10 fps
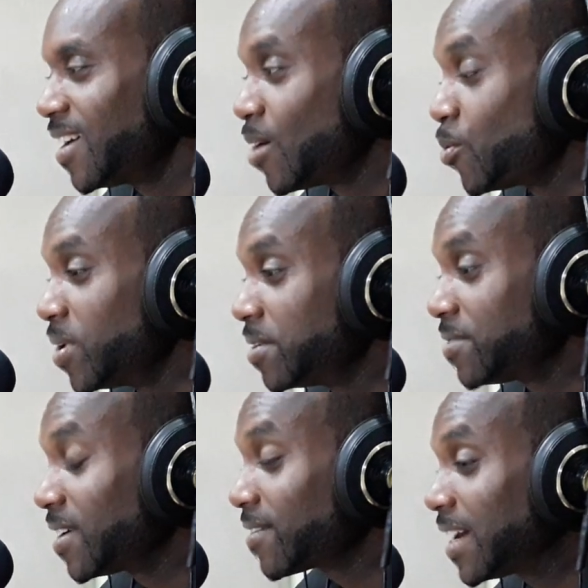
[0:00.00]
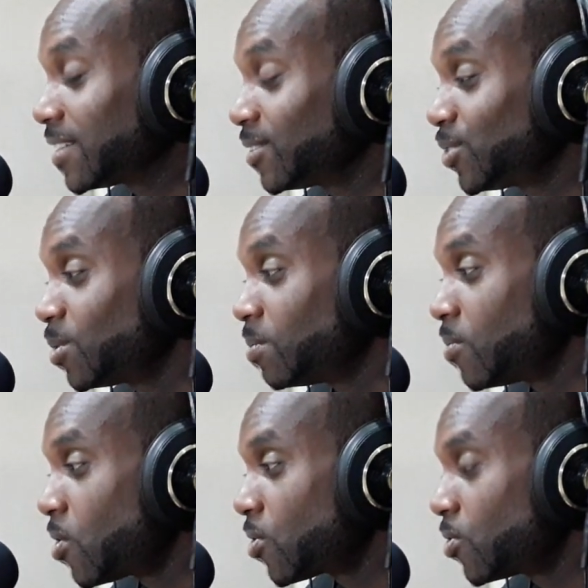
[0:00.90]
We even have classes
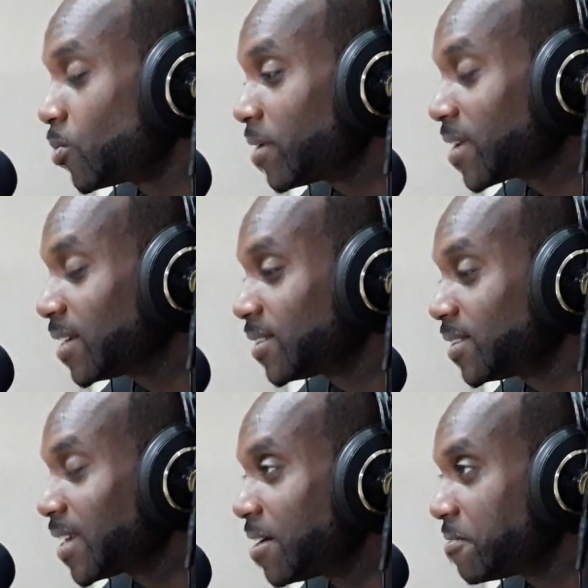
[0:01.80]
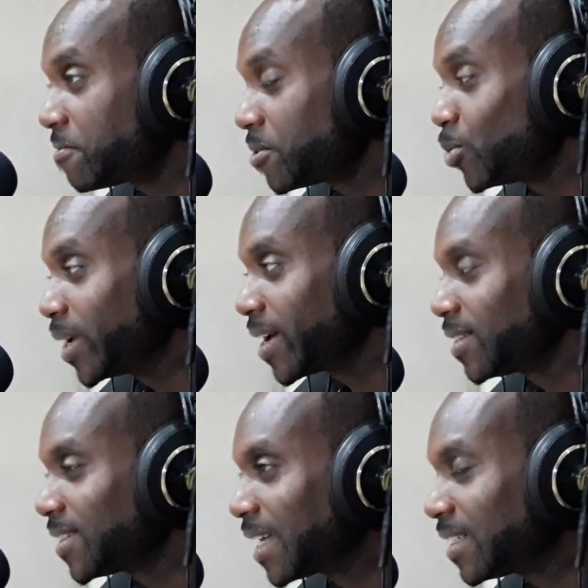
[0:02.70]
tomorrow. We have classes every weekend.
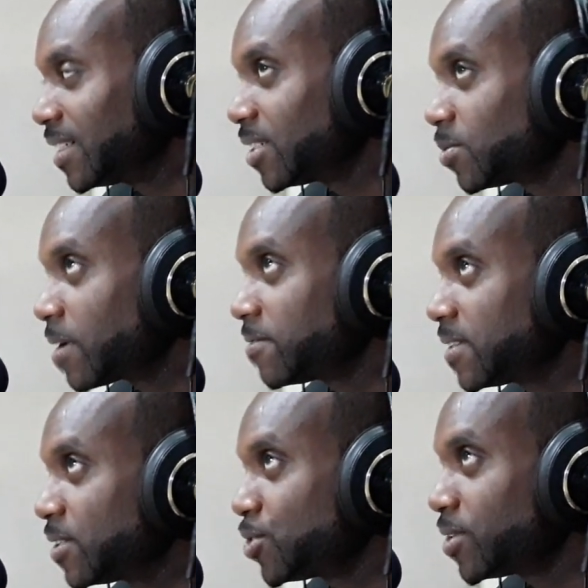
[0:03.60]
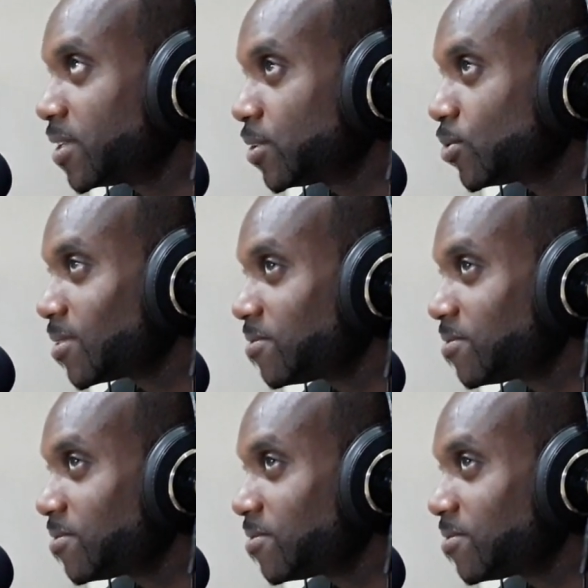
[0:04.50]
Saturdays we have sales training 2 to